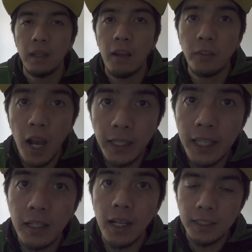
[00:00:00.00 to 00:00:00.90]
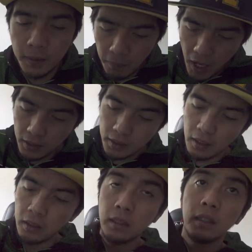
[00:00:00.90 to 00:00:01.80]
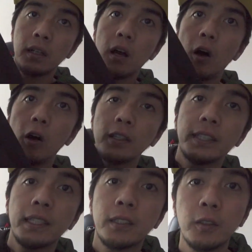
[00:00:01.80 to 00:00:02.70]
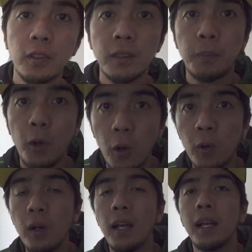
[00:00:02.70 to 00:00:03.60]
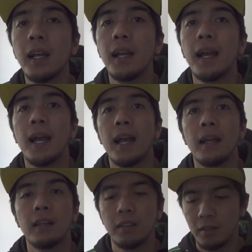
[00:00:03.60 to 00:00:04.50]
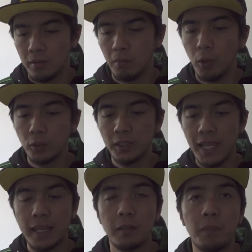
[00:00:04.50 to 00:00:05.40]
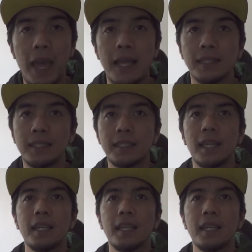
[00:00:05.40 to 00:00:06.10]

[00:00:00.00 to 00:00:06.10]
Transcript: I've got here a Spada All Seasons Pro motorcycle pants.